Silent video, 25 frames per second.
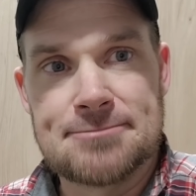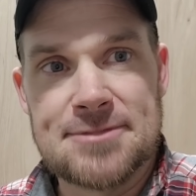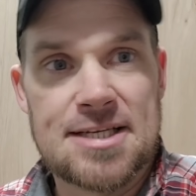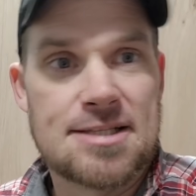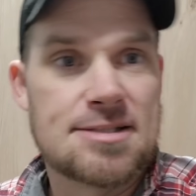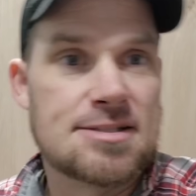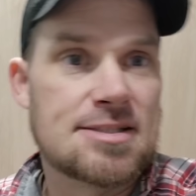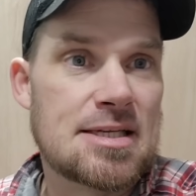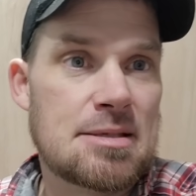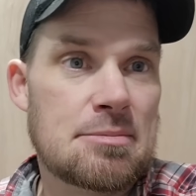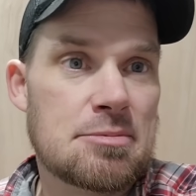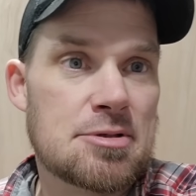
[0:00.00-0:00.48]

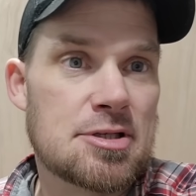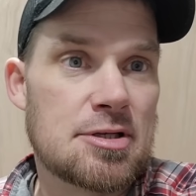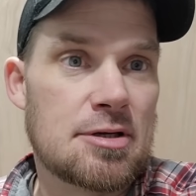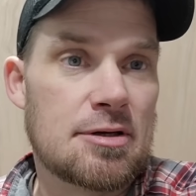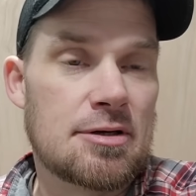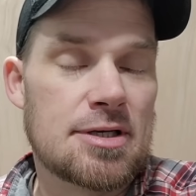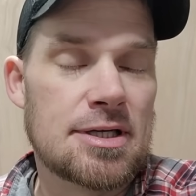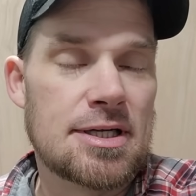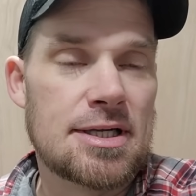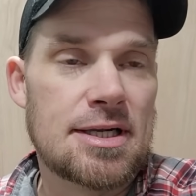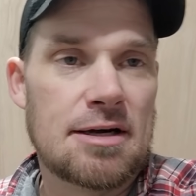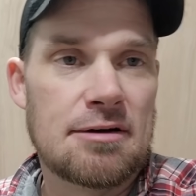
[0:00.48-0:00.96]
it seems
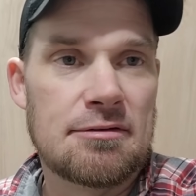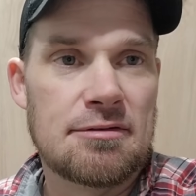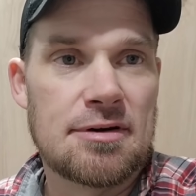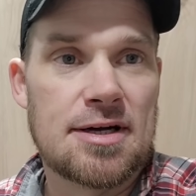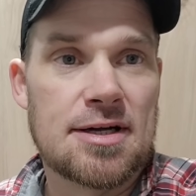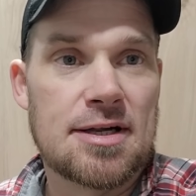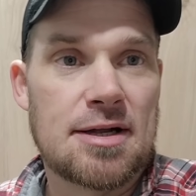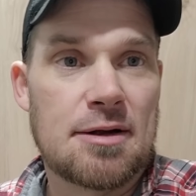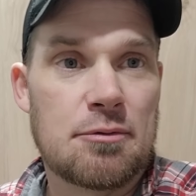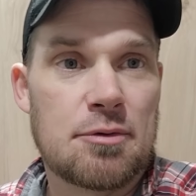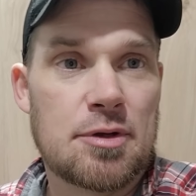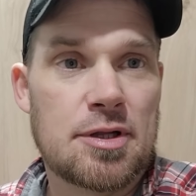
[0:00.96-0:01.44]
sturdy enough.
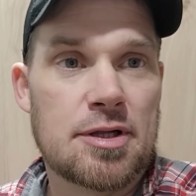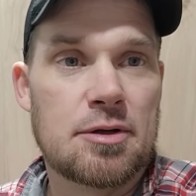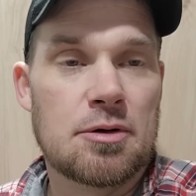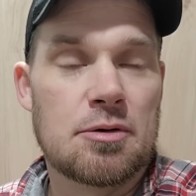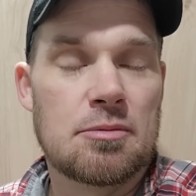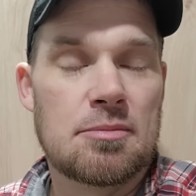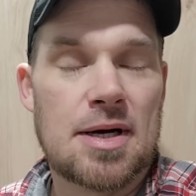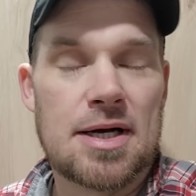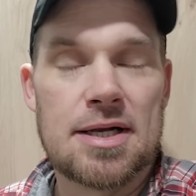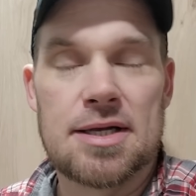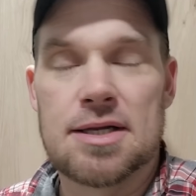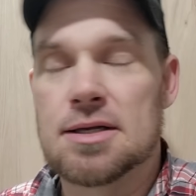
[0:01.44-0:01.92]
I, I, really
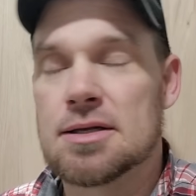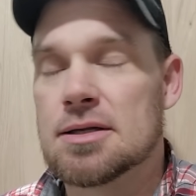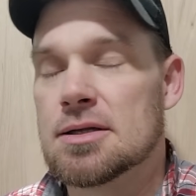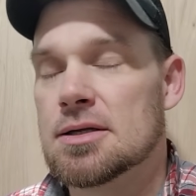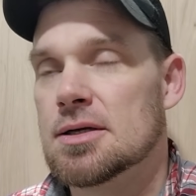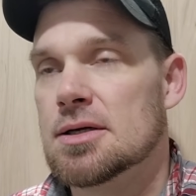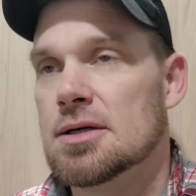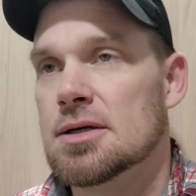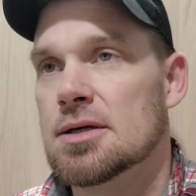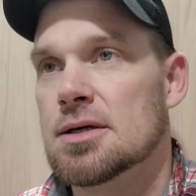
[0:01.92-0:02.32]
don't mind it.